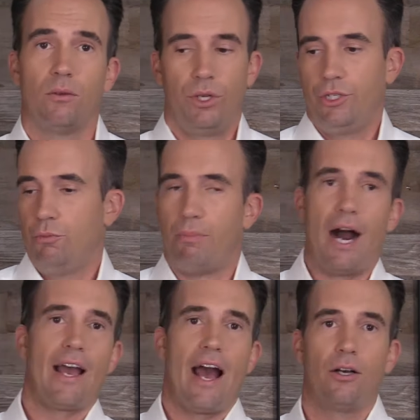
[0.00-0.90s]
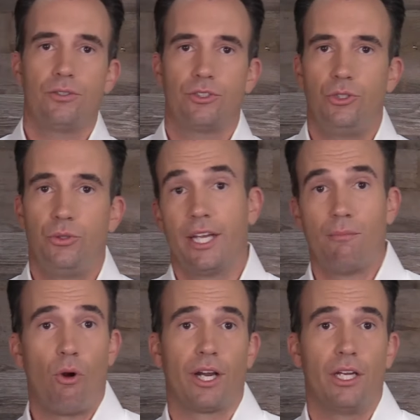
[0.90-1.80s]
When you buy a house, you get a
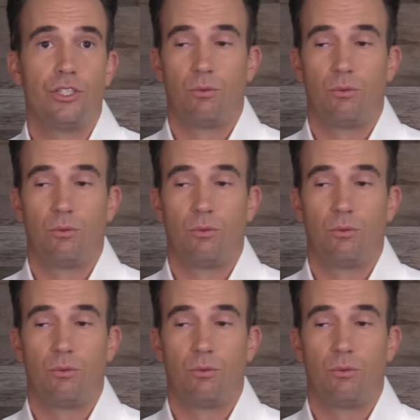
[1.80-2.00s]
mortgage.